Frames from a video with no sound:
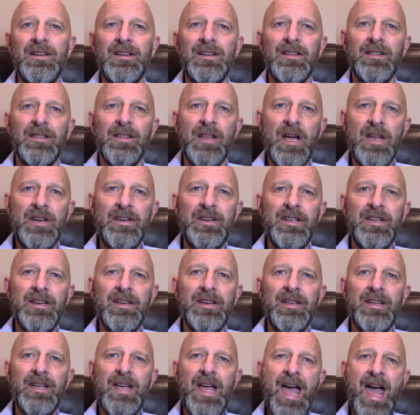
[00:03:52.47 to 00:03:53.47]

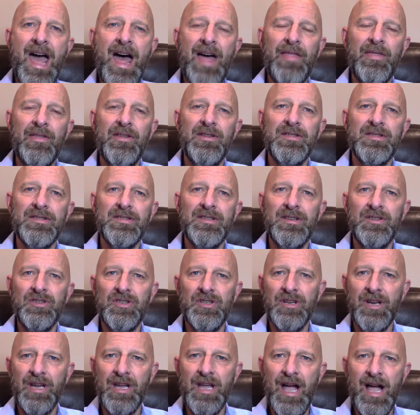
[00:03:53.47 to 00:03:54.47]
London, Athens, and
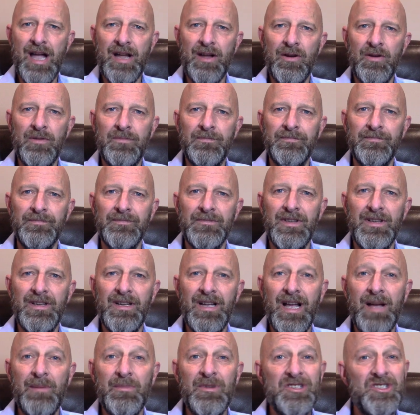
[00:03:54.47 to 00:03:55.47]
Chicago.
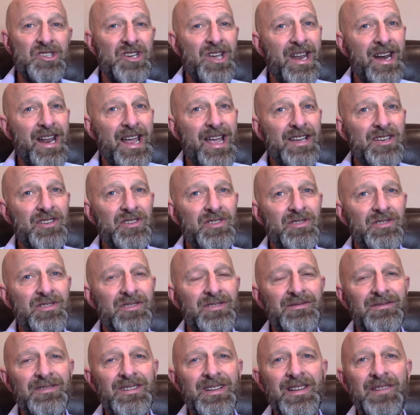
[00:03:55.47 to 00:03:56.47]
I'm a Gen
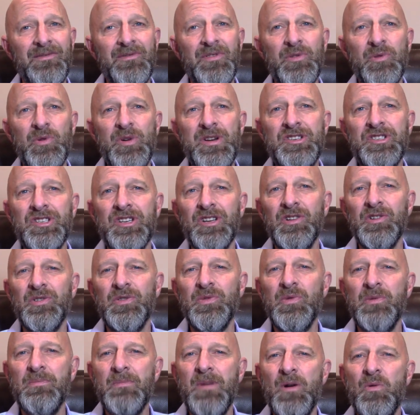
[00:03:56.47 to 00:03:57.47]
Xer. I have 3
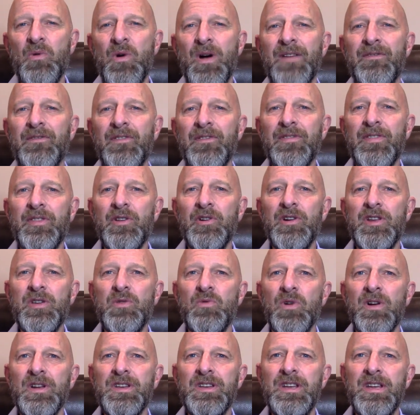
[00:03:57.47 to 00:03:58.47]
children with my wife of
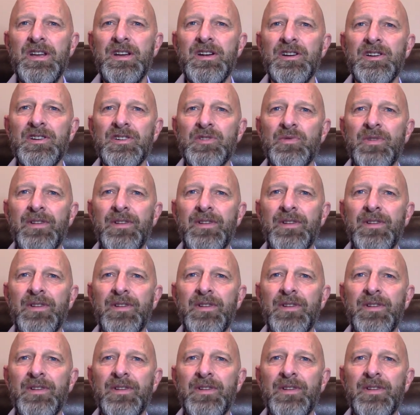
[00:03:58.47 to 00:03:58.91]
31 years.